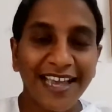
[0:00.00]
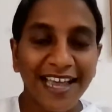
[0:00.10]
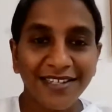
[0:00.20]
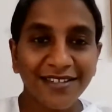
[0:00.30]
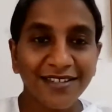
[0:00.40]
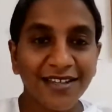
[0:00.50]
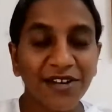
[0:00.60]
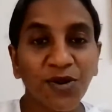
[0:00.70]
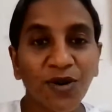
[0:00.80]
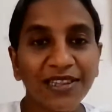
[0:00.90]
cases
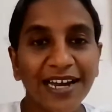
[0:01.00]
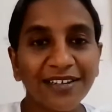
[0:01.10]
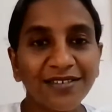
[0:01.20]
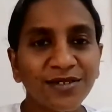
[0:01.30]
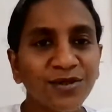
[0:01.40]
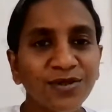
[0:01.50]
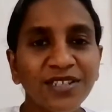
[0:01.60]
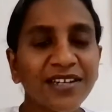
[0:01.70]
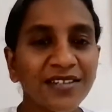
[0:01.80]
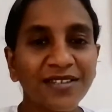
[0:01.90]
and all that. So
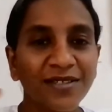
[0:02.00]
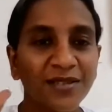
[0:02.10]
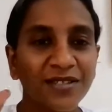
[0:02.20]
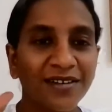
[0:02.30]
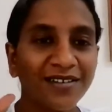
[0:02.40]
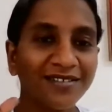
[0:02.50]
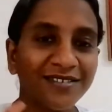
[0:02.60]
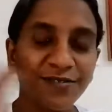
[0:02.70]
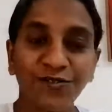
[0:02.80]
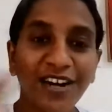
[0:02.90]
there is
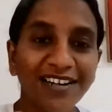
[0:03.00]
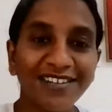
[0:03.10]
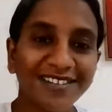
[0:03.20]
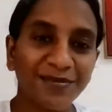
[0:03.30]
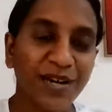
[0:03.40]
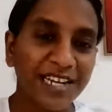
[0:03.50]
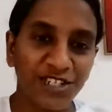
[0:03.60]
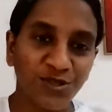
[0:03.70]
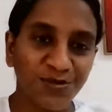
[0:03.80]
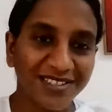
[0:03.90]
different
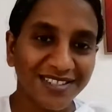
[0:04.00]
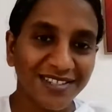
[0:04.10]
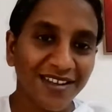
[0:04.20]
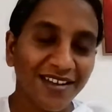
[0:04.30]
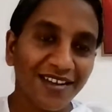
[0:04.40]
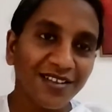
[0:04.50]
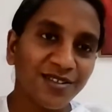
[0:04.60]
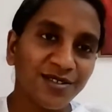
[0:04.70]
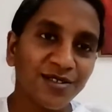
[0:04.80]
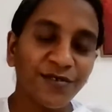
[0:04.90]
punishments.
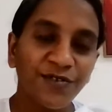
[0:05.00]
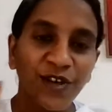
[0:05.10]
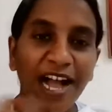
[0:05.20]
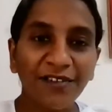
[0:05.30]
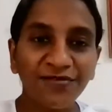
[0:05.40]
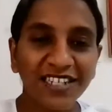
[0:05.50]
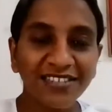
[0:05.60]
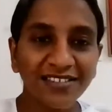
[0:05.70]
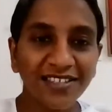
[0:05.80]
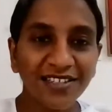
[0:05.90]
So if you have
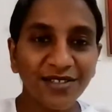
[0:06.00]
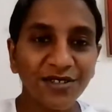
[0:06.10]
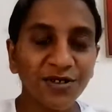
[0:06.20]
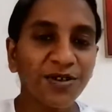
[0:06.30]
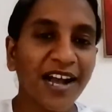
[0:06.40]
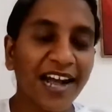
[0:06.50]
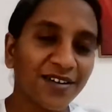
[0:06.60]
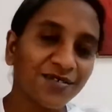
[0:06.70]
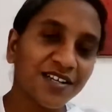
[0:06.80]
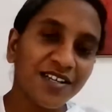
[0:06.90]
done this, you
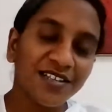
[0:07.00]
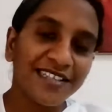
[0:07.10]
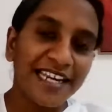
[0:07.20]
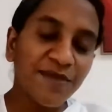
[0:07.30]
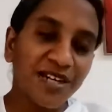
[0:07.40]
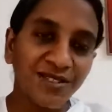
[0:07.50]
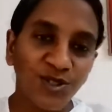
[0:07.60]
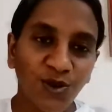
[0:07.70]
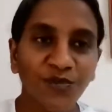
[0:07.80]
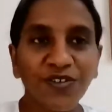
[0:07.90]
have 3
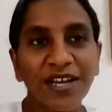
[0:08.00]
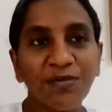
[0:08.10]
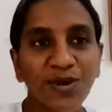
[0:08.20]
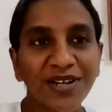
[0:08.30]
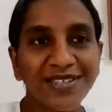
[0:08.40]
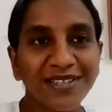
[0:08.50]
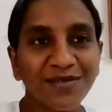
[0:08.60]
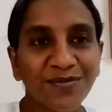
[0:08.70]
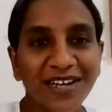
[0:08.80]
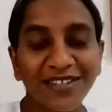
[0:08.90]
months of
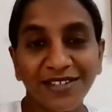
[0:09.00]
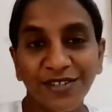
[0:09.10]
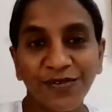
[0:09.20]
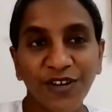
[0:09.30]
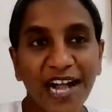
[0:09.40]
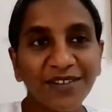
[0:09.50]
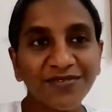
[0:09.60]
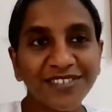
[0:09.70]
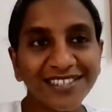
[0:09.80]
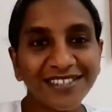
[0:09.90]
imprisonment. If you
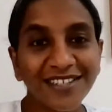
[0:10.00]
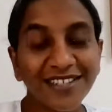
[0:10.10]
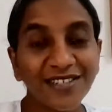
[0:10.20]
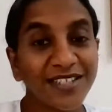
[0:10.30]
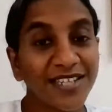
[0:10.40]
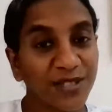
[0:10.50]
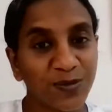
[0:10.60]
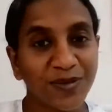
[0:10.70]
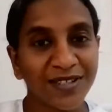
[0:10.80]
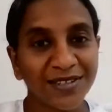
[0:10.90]
have done this,
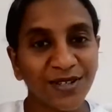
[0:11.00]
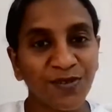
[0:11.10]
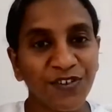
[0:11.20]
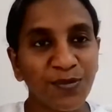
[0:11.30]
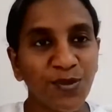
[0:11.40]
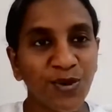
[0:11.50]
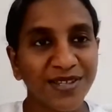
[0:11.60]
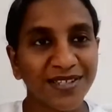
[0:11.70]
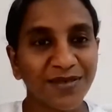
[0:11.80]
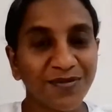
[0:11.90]
6 months of
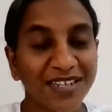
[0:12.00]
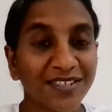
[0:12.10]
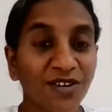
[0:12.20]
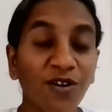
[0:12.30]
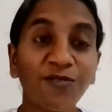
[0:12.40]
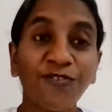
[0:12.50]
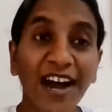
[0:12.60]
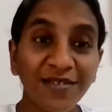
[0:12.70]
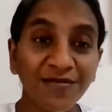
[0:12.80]
imprisonment or